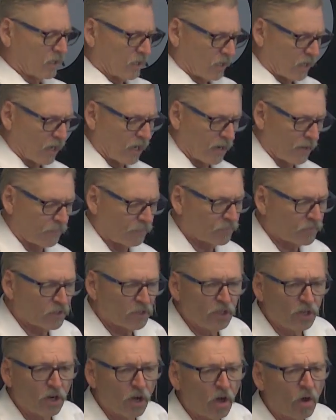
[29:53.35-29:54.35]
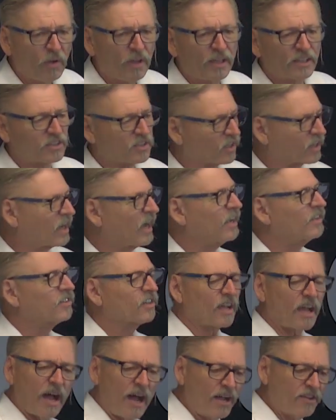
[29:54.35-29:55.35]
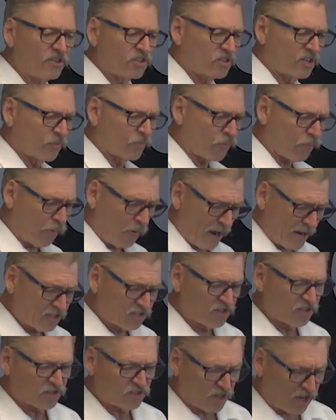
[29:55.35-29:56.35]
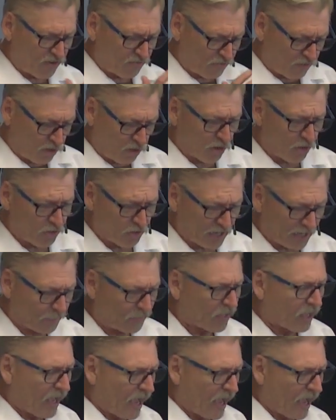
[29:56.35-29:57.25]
um, you know, it's a con constant process of learning.